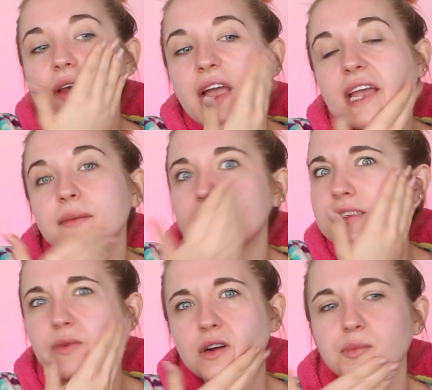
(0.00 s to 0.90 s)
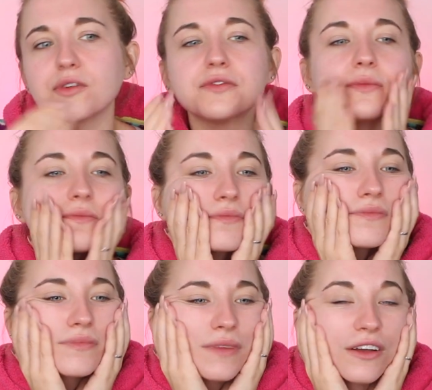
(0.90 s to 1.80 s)
it makes it waterproof.
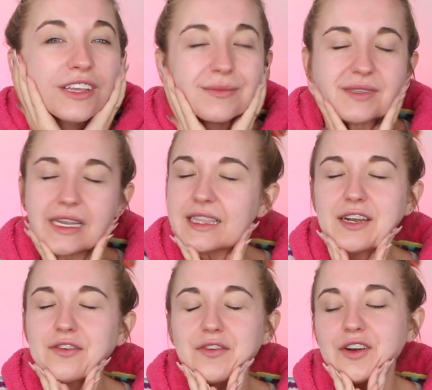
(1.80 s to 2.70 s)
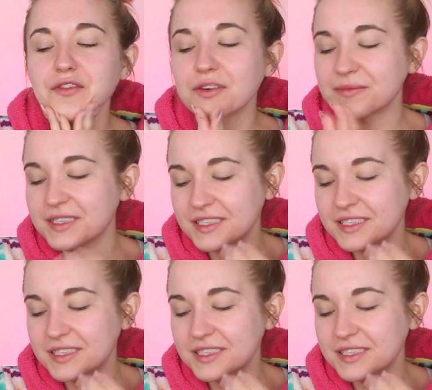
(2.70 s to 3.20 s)
I'll keep saying that over and over.